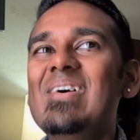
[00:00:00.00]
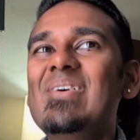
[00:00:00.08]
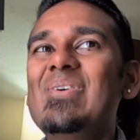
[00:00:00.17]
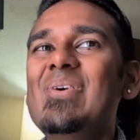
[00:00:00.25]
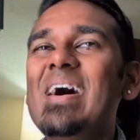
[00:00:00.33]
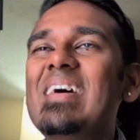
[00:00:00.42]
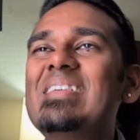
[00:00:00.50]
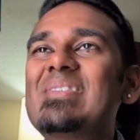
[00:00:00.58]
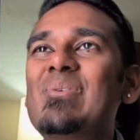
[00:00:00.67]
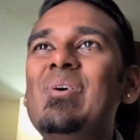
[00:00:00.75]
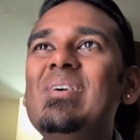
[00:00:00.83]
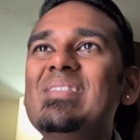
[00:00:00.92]
who has
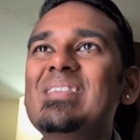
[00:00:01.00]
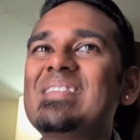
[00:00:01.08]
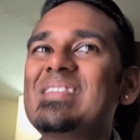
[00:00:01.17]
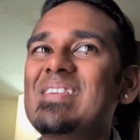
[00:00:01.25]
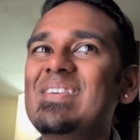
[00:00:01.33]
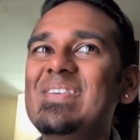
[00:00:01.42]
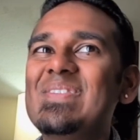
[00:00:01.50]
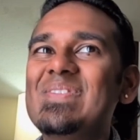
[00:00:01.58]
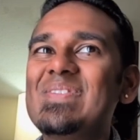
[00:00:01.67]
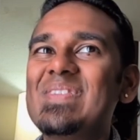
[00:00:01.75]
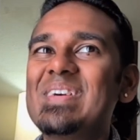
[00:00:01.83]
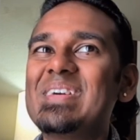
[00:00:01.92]
qualities
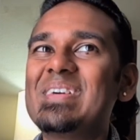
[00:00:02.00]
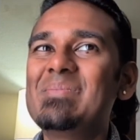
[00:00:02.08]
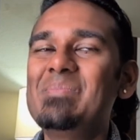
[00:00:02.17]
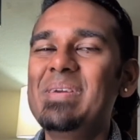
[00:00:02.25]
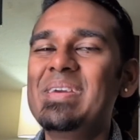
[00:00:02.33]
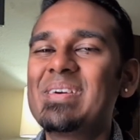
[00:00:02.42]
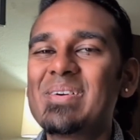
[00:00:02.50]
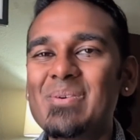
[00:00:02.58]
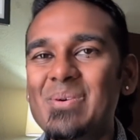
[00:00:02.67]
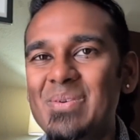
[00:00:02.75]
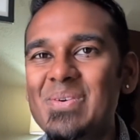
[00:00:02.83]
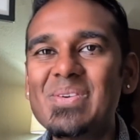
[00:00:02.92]
of like being a
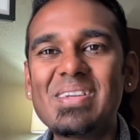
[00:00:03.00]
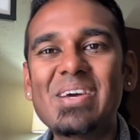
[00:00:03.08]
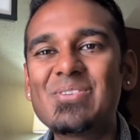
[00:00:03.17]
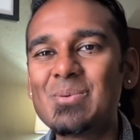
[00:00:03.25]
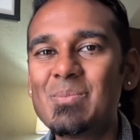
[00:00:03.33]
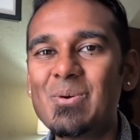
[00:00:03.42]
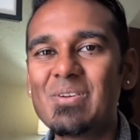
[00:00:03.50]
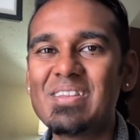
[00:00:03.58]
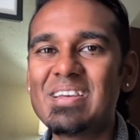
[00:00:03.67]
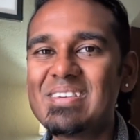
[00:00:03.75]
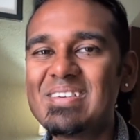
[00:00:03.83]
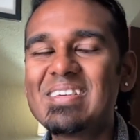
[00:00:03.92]
quote unquote natural born
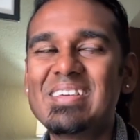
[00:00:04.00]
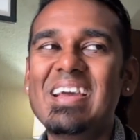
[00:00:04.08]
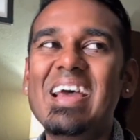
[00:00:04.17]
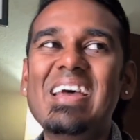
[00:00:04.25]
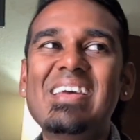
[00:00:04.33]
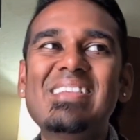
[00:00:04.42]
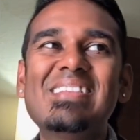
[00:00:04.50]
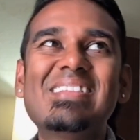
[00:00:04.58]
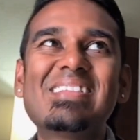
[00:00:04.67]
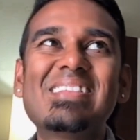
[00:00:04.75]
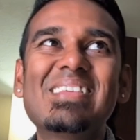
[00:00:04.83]
leader. And